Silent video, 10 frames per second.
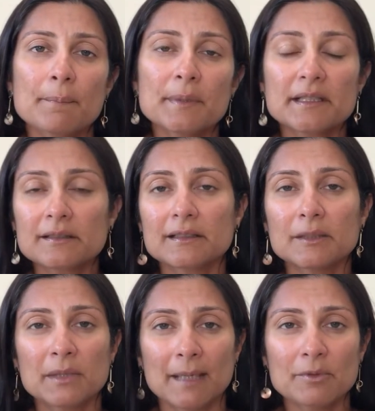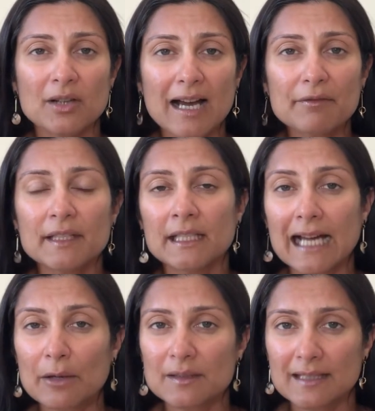particularly when I'm traveling
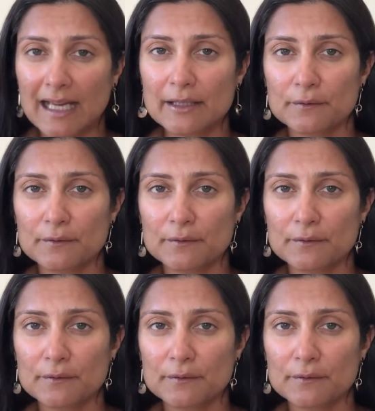outside